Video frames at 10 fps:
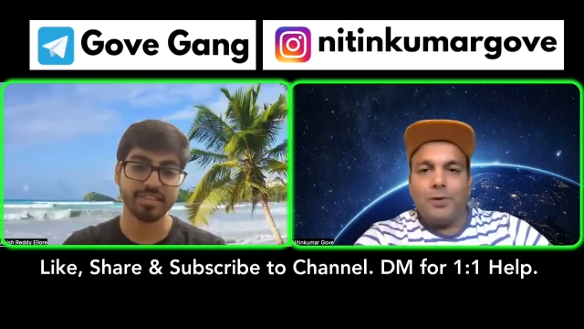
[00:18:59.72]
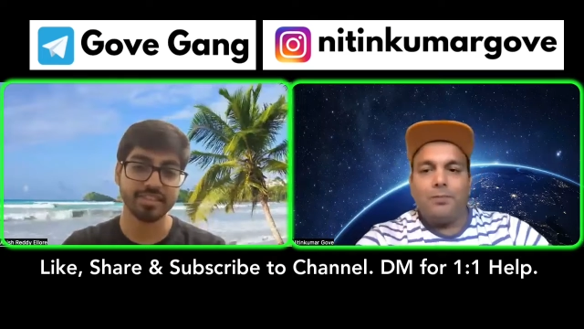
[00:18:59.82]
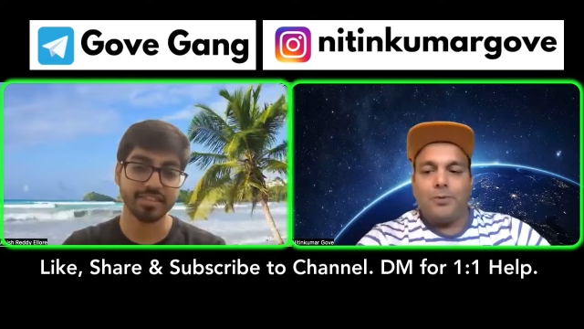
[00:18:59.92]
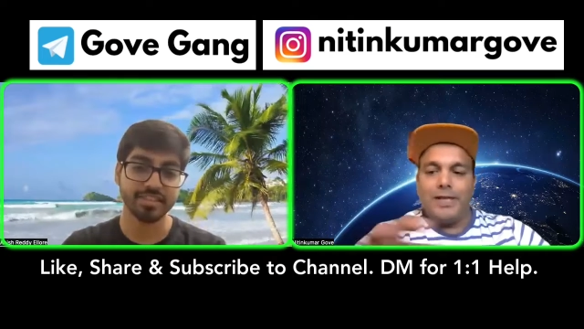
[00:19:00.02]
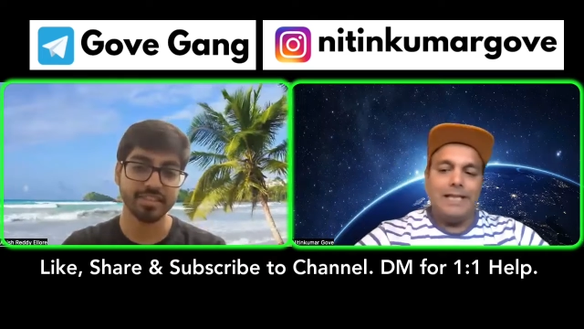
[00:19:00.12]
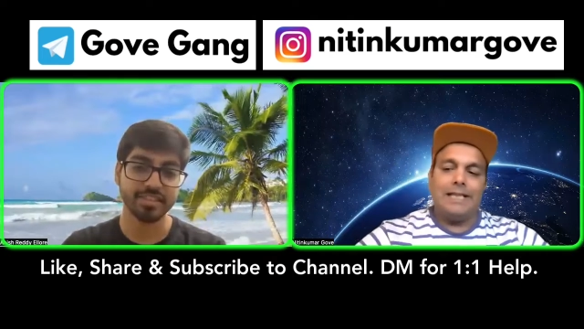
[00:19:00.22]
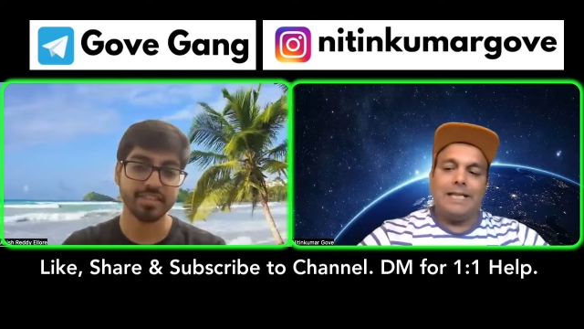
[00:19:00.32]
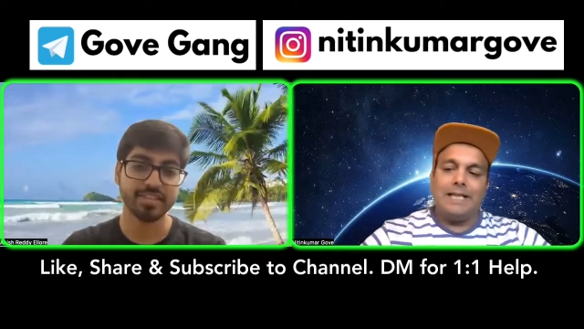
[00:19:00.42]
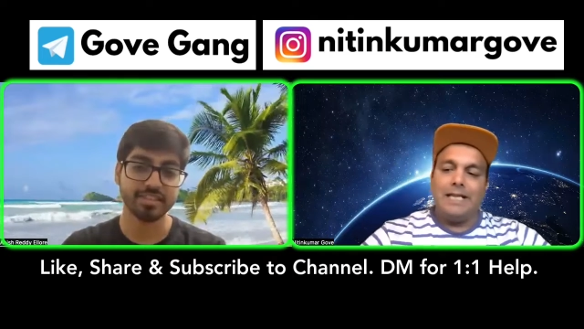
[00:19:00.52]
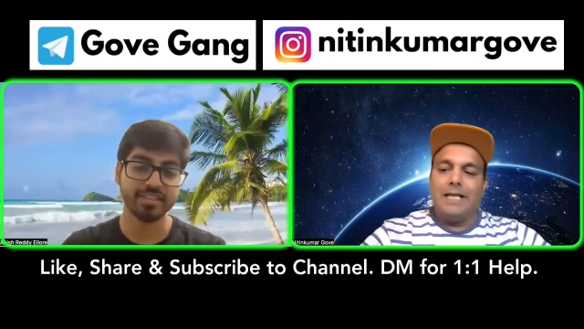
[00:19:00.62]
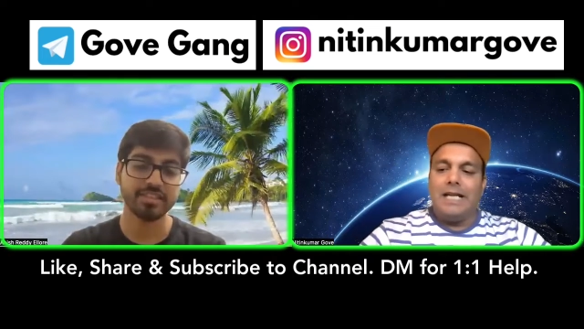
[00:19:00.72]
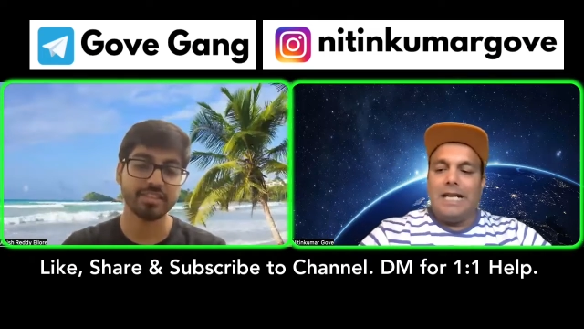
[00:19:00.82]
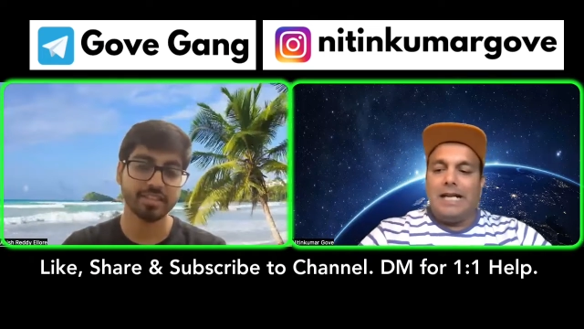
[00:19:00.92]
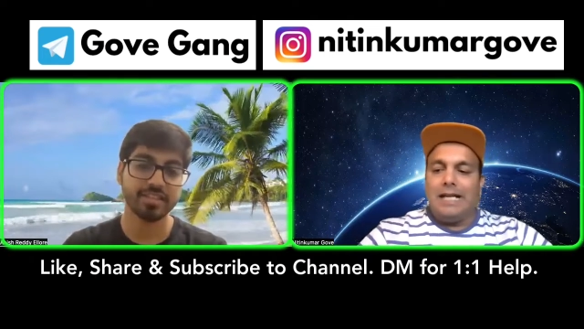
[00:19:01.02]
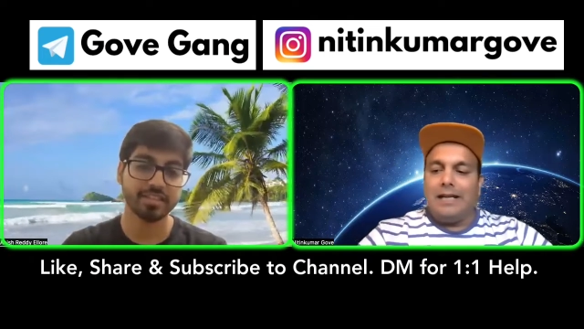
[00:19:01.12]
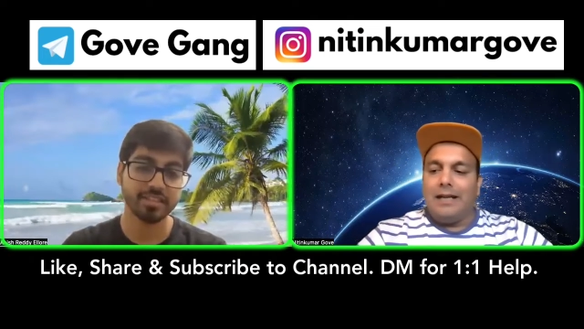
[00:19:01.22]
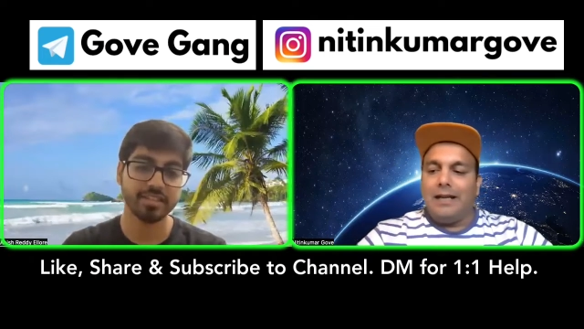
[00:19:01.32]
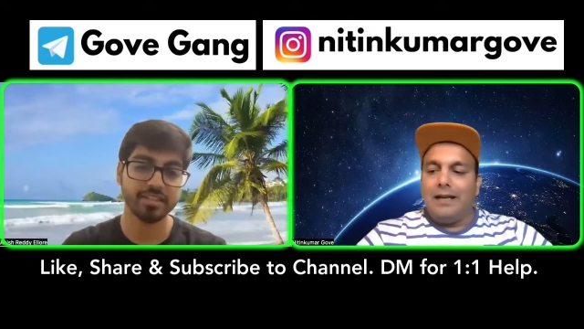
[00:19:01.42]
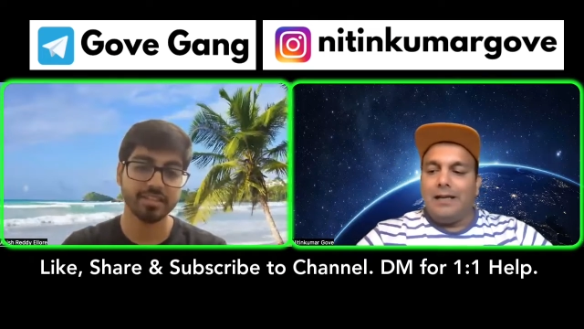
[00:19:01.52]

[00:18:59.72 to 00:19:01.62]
Speaker 1: important point that uh,